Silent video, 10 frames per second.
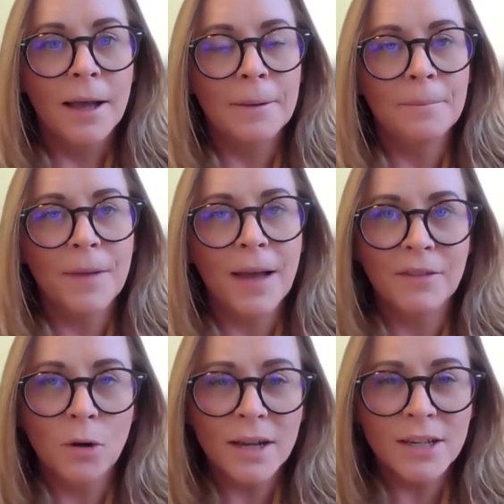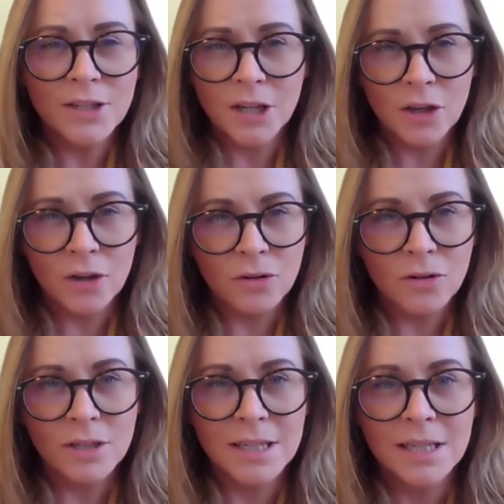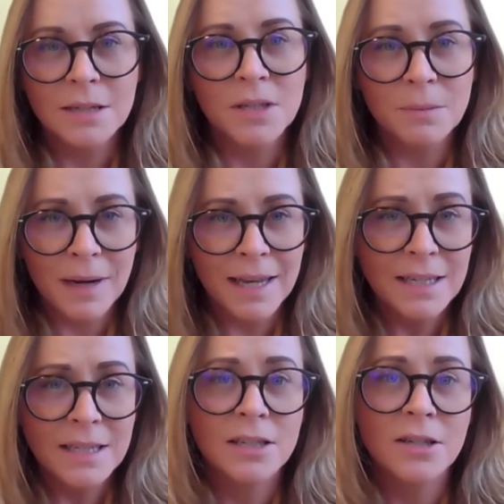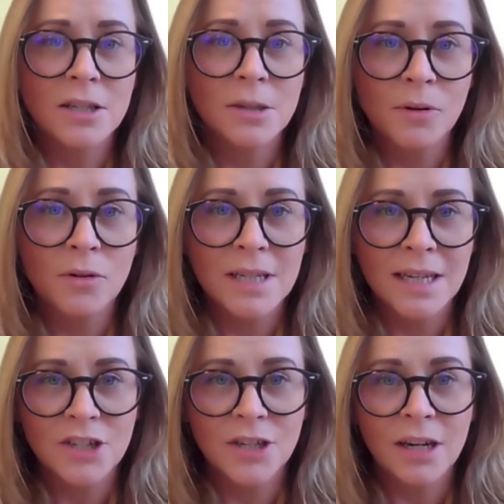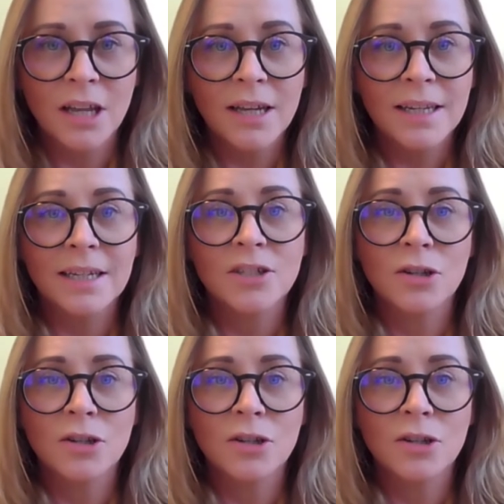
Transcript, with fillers: um, having quite secure systems in place to support teaching and learning,